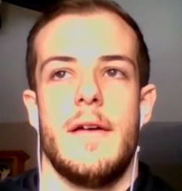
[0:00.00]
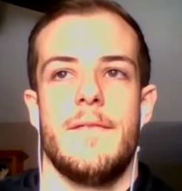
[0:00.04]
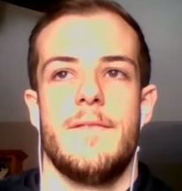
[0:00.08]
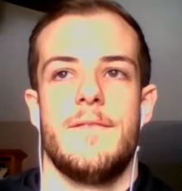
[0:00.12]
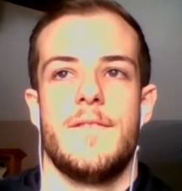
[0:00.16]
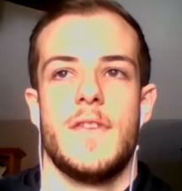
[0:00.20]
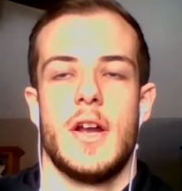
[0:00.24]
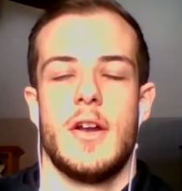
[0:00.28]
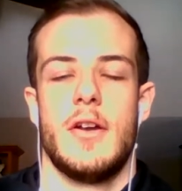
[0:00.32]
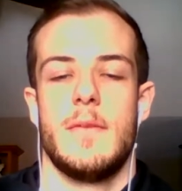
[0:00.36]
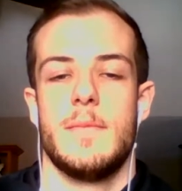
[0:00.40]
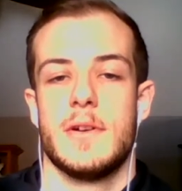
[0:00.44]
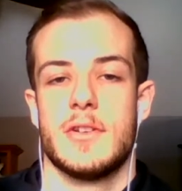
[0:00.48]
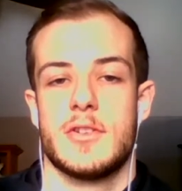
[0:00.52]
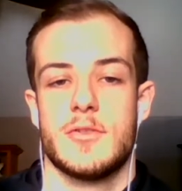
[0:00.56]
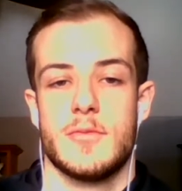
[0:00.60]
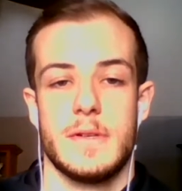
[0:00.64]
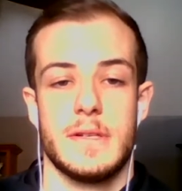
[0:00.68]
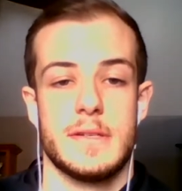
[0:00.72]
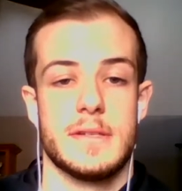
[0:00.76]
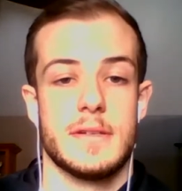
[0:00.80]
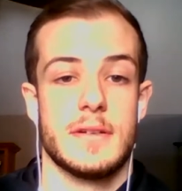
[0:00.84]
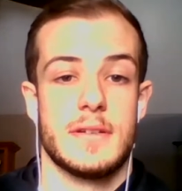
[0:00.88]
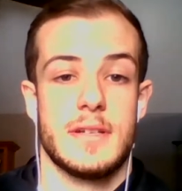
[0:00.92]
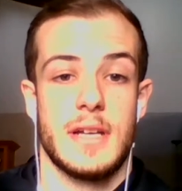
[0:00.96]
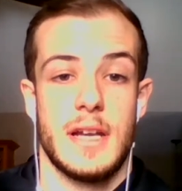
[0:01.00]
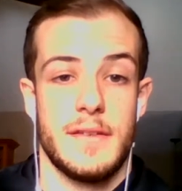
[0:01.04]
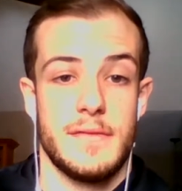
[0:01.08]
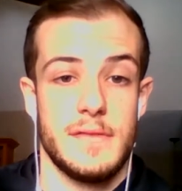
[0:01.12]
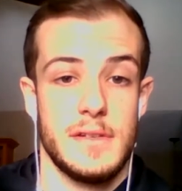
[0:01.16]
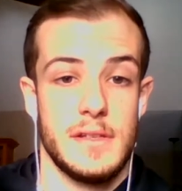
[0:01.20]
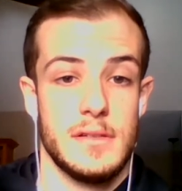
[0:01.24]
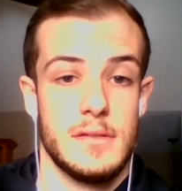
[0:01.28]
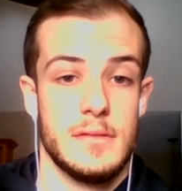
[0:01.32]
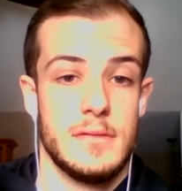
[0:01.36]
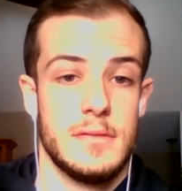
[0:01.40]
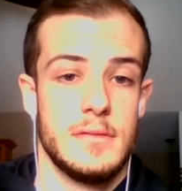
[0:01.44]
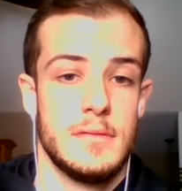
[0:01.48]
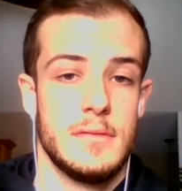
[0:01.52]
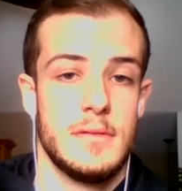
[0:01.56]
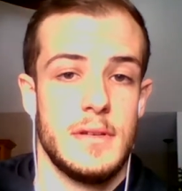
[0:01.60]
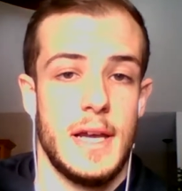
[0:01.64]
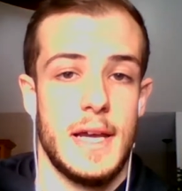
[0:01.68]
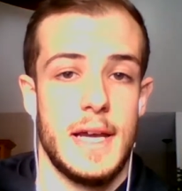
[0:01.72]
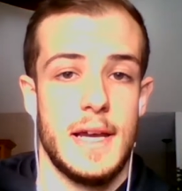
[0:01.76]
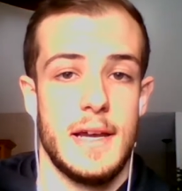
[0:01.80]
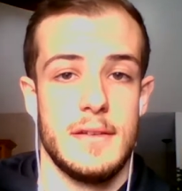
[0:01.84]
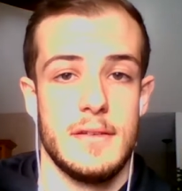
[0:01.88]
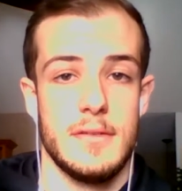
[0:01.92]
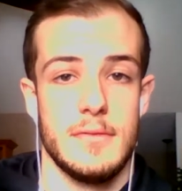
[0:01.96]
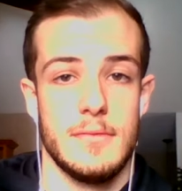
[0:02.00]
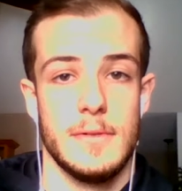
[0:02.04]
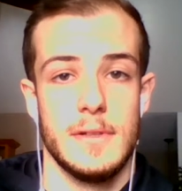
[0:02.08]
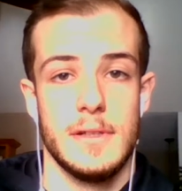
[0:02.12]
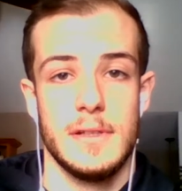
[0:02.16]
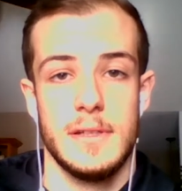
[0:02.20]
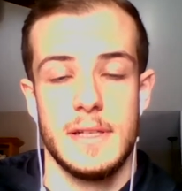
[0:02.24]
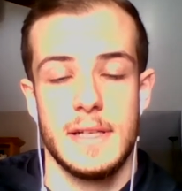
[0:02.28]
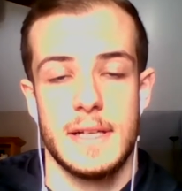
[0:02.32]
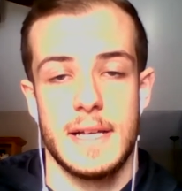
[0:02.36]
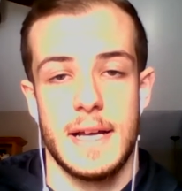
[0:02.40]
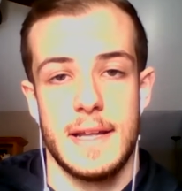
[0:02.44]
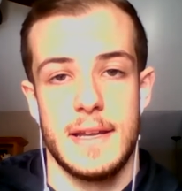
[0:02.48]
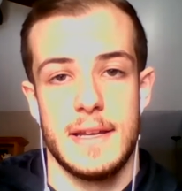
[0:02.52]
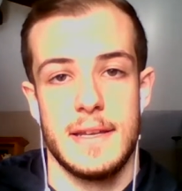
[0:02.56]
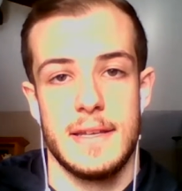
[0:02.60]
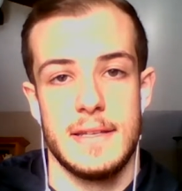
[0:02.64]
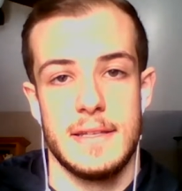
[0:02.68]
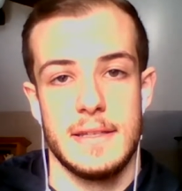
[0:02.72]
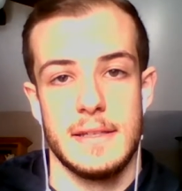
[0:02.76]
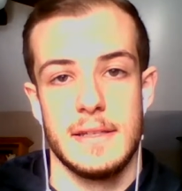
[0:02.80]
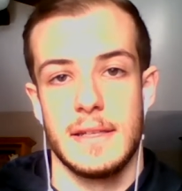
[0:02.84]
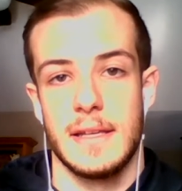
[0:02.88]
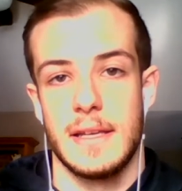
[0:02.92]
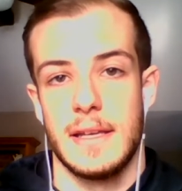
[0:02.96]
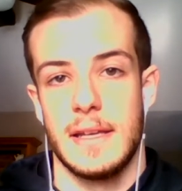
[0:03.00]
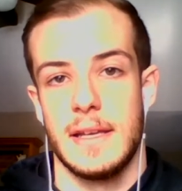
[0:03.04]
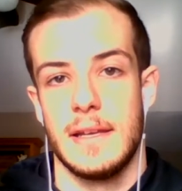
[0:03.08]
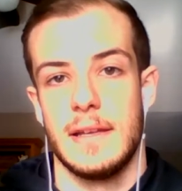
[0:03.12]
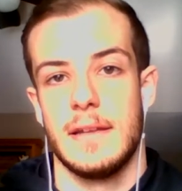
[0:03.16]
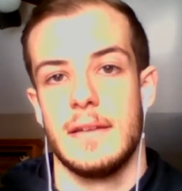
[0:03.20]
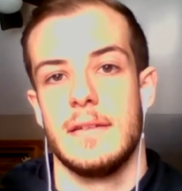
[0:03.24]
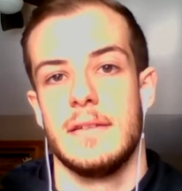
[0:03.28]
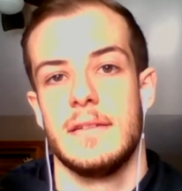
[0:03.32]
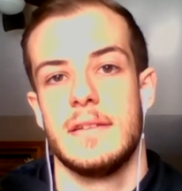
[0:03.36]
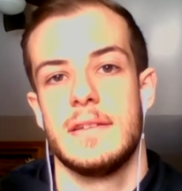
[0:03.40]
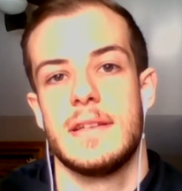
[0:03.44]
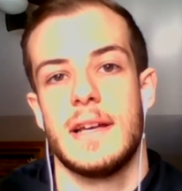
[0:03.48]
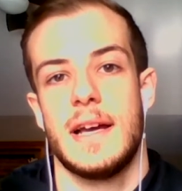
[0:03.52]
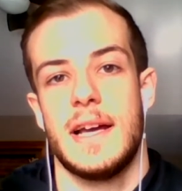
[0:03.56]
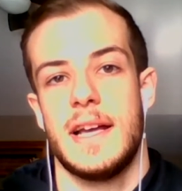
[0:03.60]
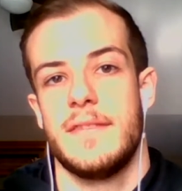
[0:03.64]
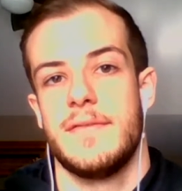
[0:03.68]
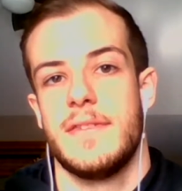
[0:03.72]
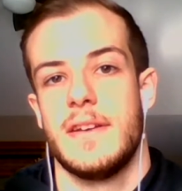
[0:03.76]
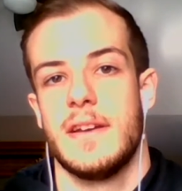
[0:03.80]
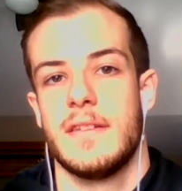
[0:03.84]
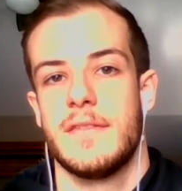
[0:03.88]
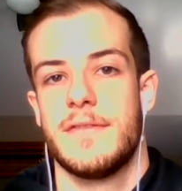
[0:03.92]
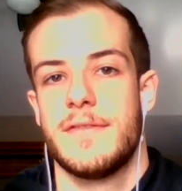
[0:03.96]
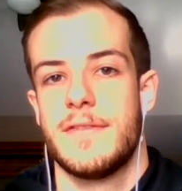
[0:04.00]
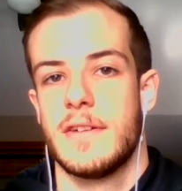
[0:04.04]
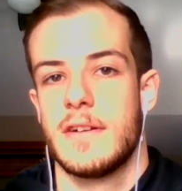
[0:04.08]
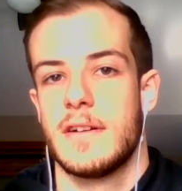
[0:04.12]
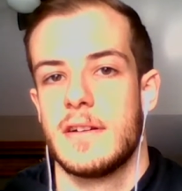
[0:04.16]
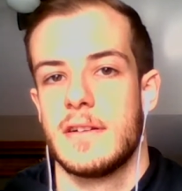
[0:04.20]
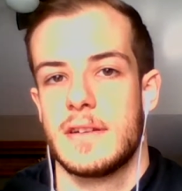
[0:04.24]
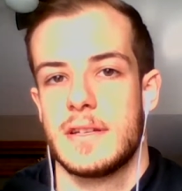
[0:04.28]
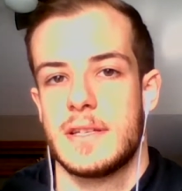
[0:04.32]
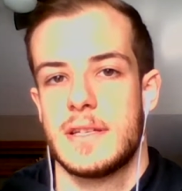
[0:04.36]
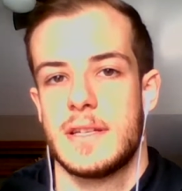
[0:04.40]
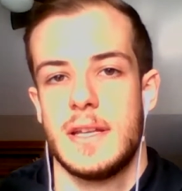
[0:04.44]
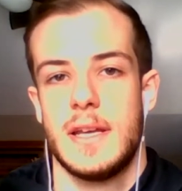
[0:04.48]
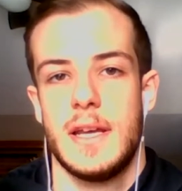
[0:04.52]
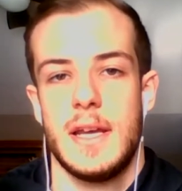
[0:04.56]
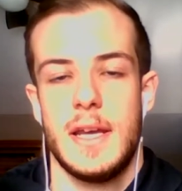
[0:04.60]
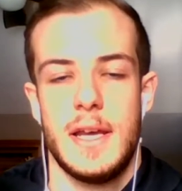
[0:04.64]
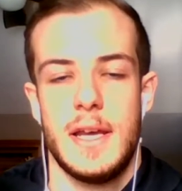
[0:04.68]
very much research heavy, had to really kind of dig in, dive head first